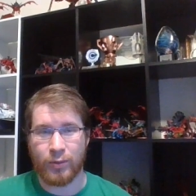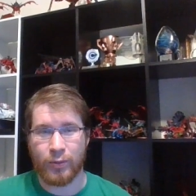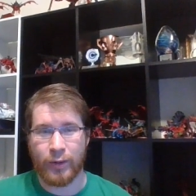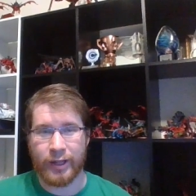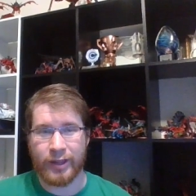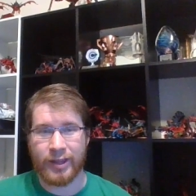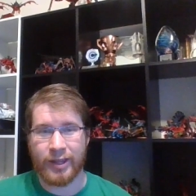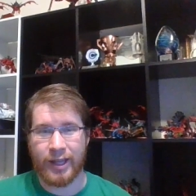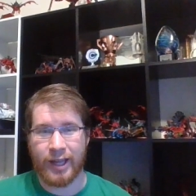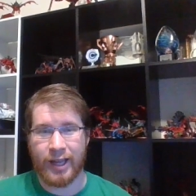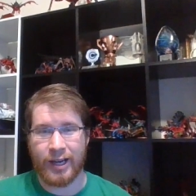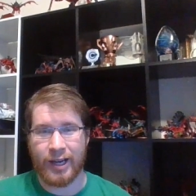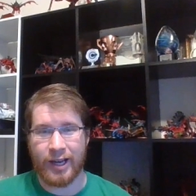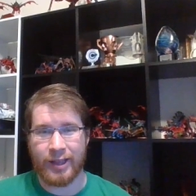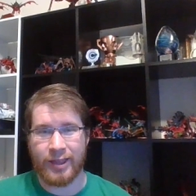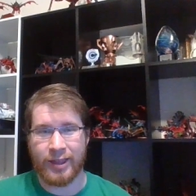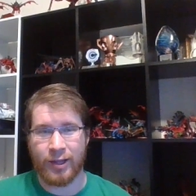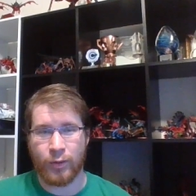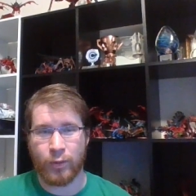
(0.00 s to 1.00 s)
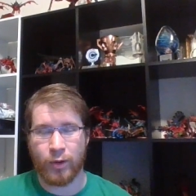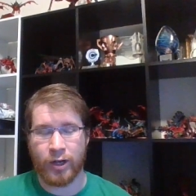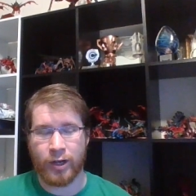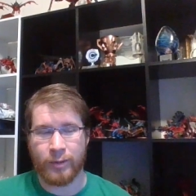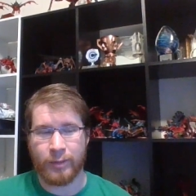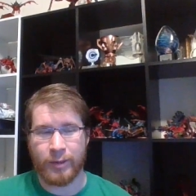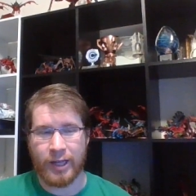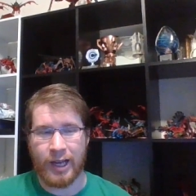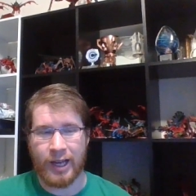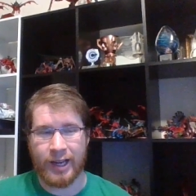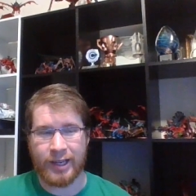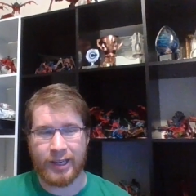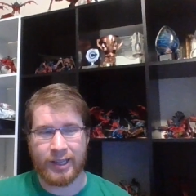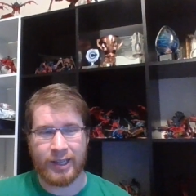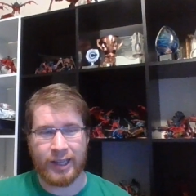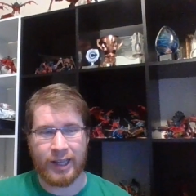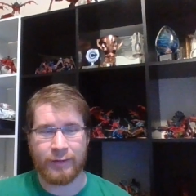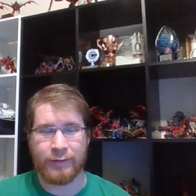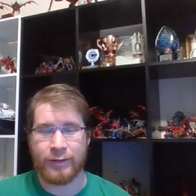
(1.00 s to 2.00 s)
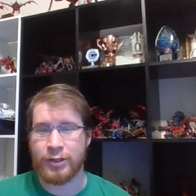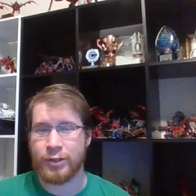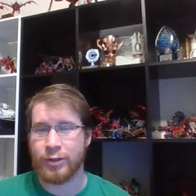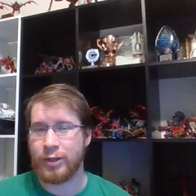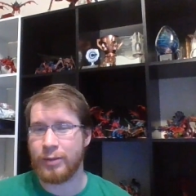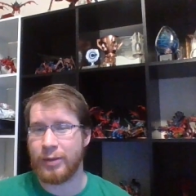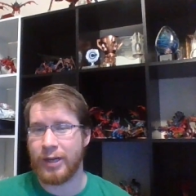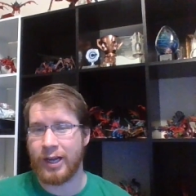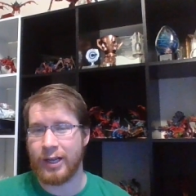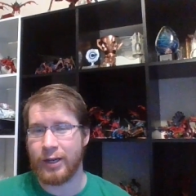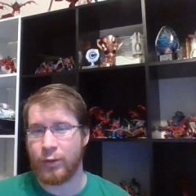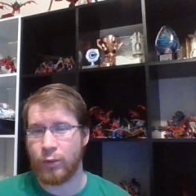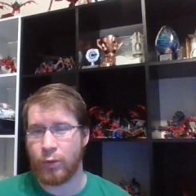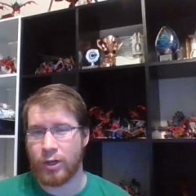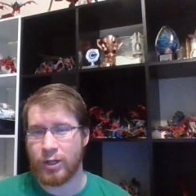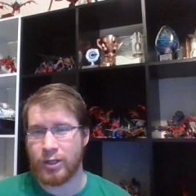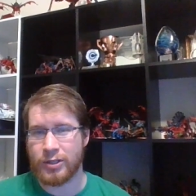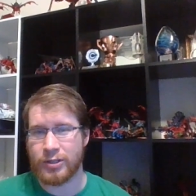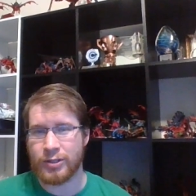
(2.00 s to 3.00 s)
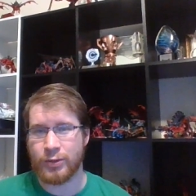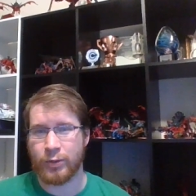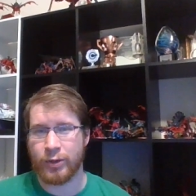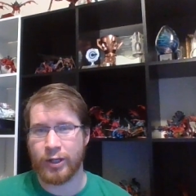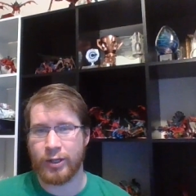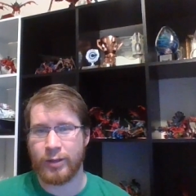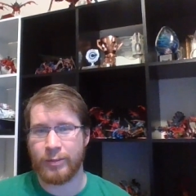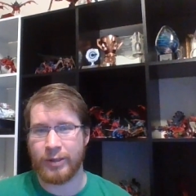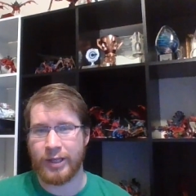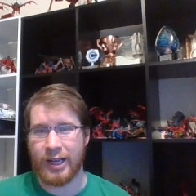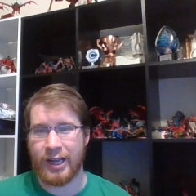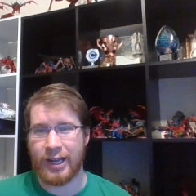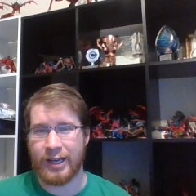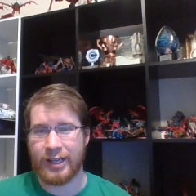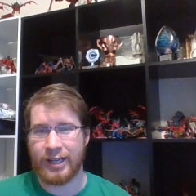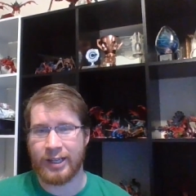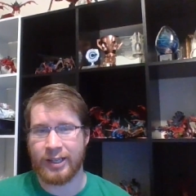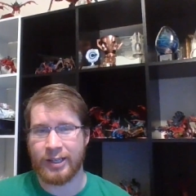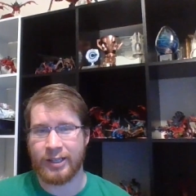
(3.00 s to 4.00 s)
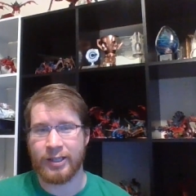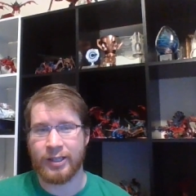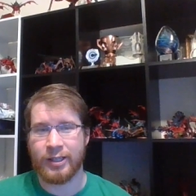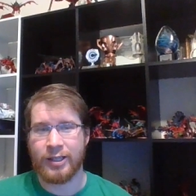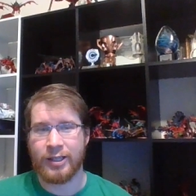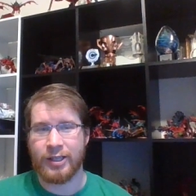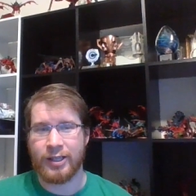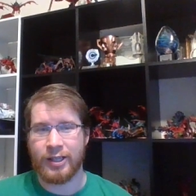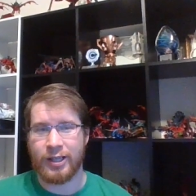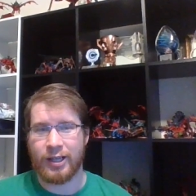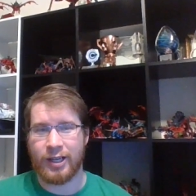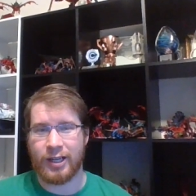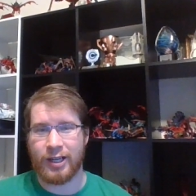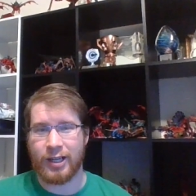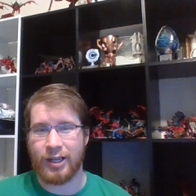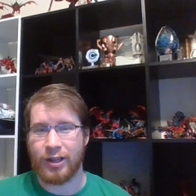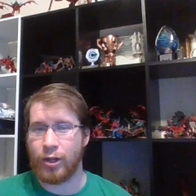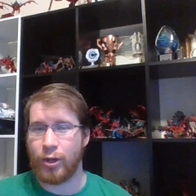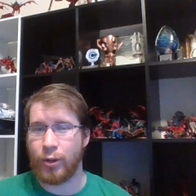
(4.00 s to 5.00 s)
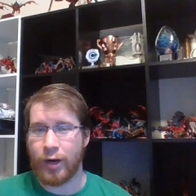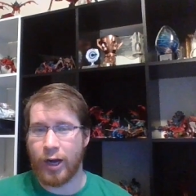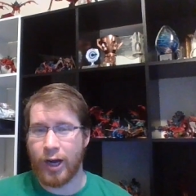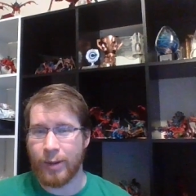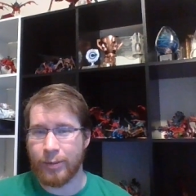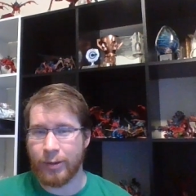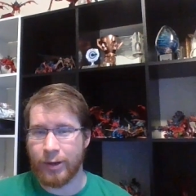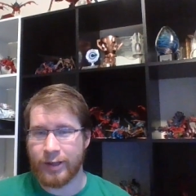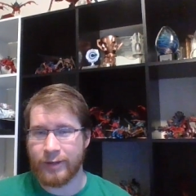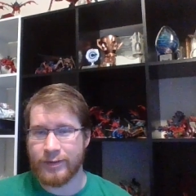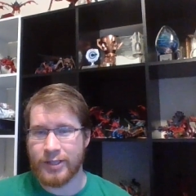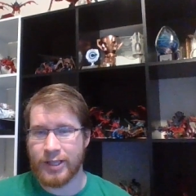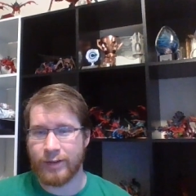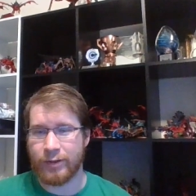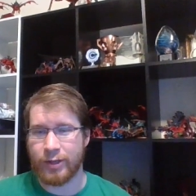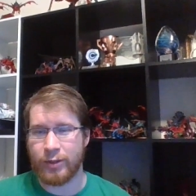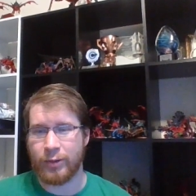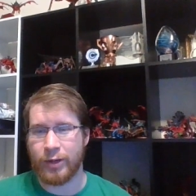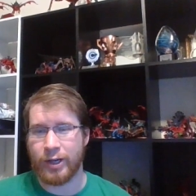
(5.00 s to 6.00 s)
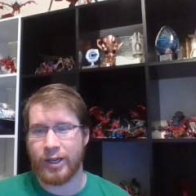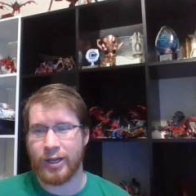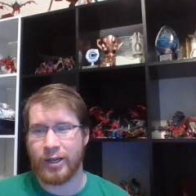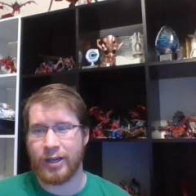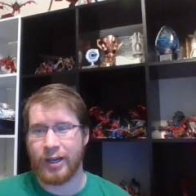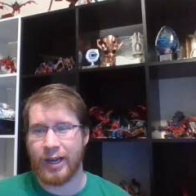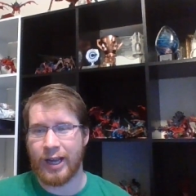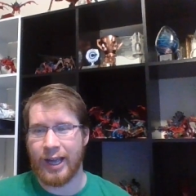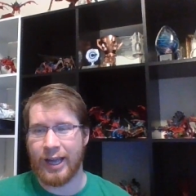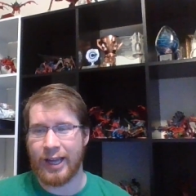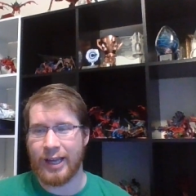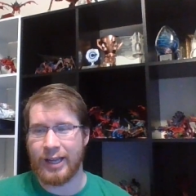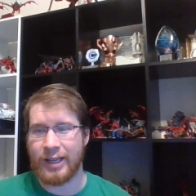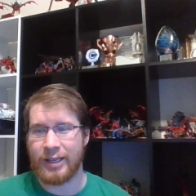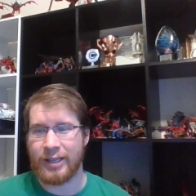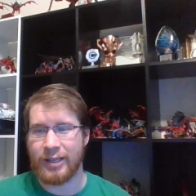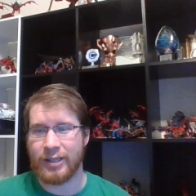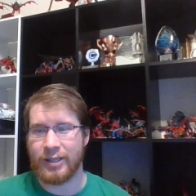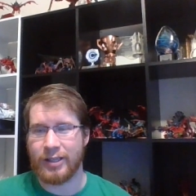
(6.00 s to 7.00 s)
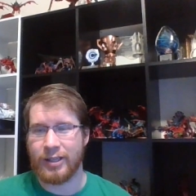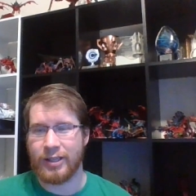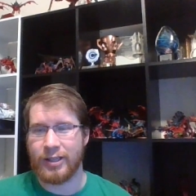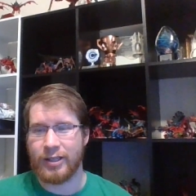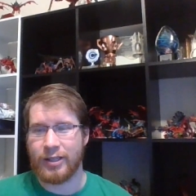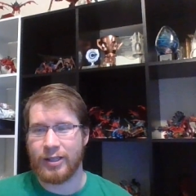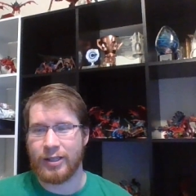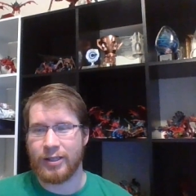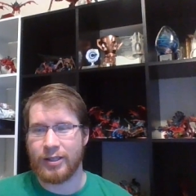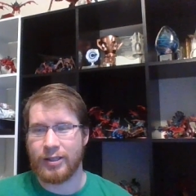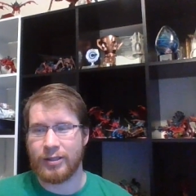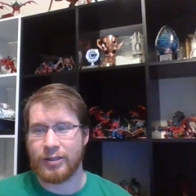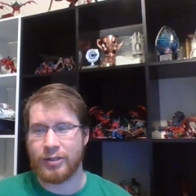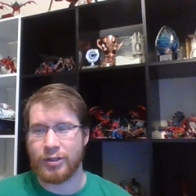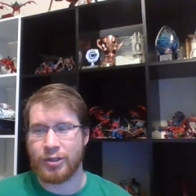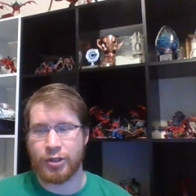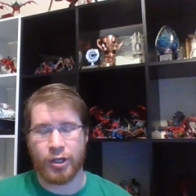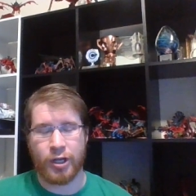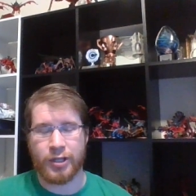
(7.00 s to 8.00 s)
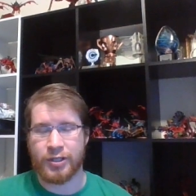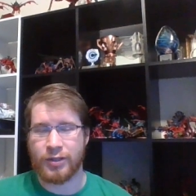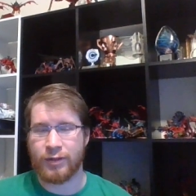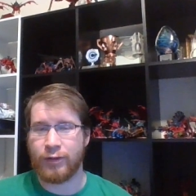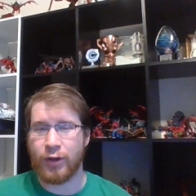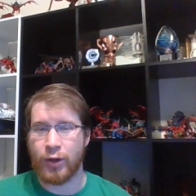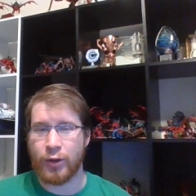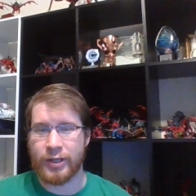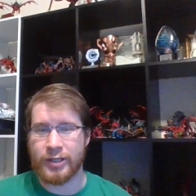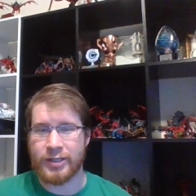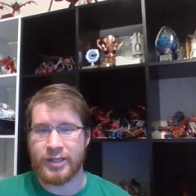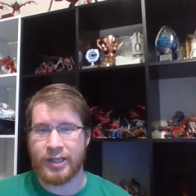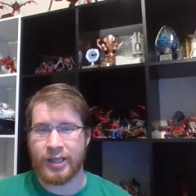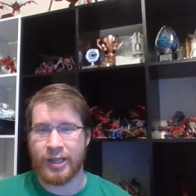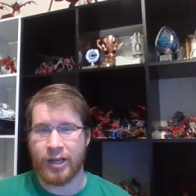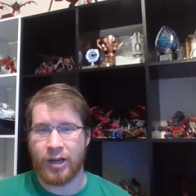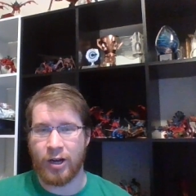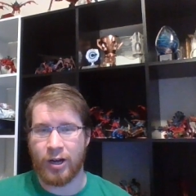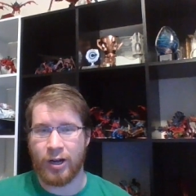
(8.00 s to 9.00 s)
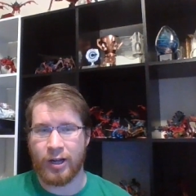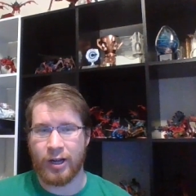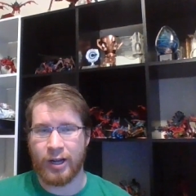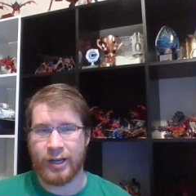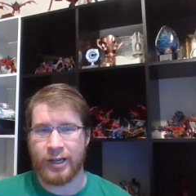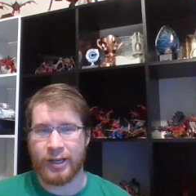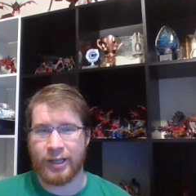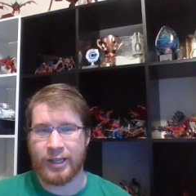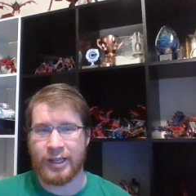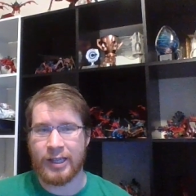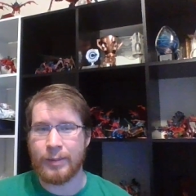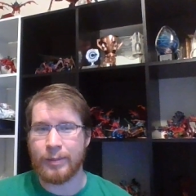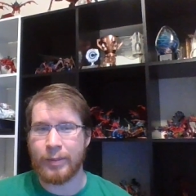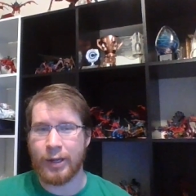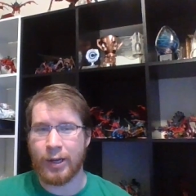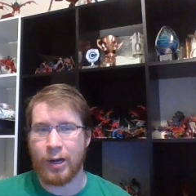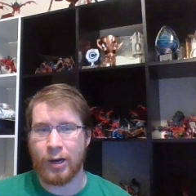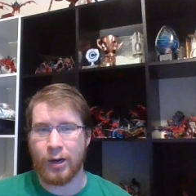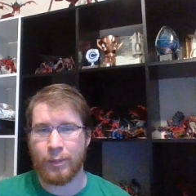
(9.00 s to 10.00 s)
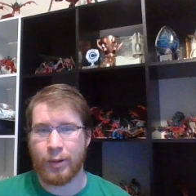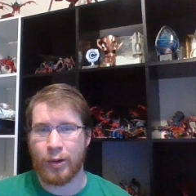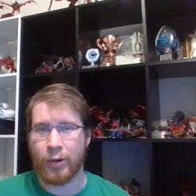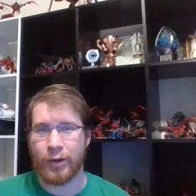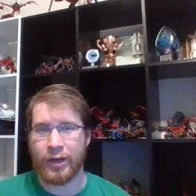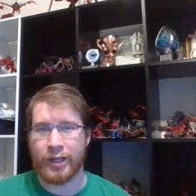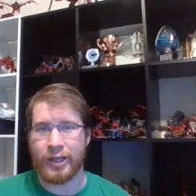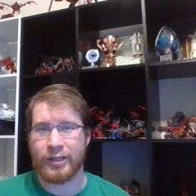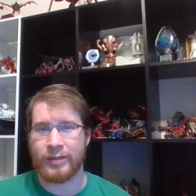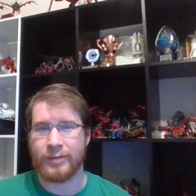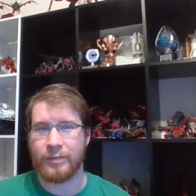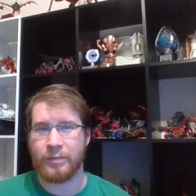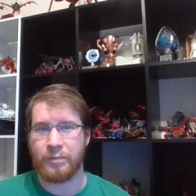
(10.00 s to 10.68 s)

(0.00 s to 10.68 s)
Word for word: with that, I think we're going to be hiding infantry behind walls. We're going to be hiding uh, lone operatives everywhere and just focusing on keeping our opponent